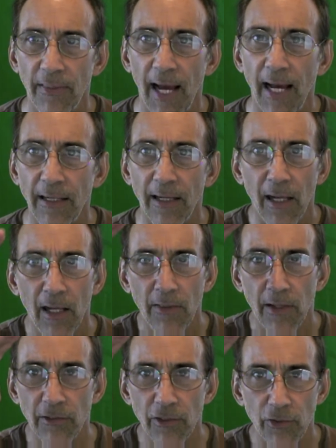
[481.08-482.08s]
that,
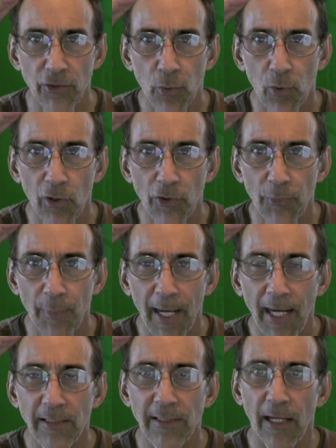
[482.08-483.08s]
there's this dural
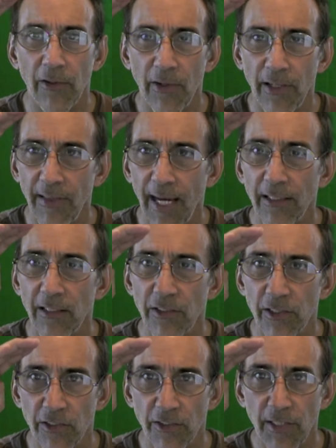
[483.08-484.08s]
space. Underneath that,
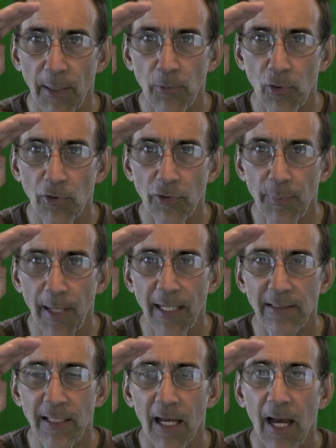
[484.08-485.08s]
there's this subdural
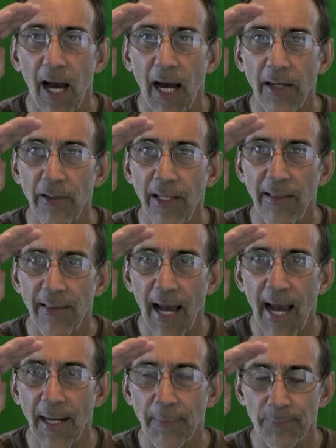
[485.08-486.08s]
space. Underneath
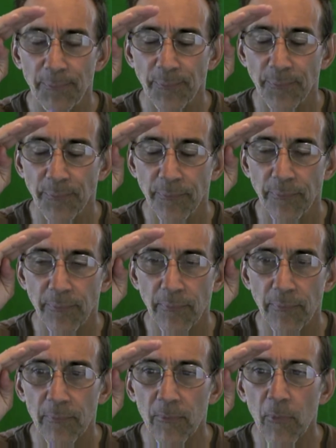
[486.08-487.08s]
that,
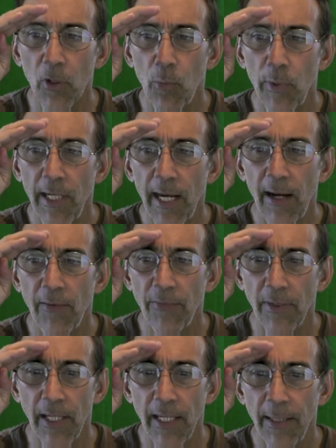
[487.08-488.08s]
we have
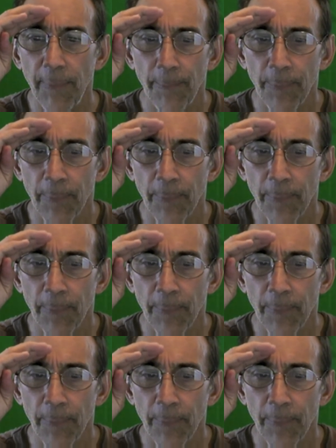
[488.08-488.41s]
the